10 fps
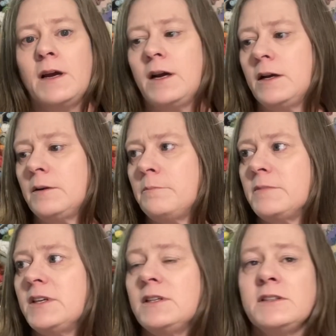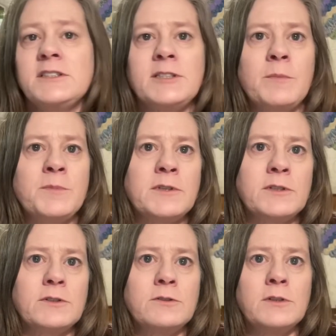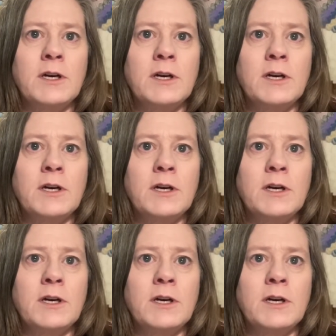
Um, in this episode,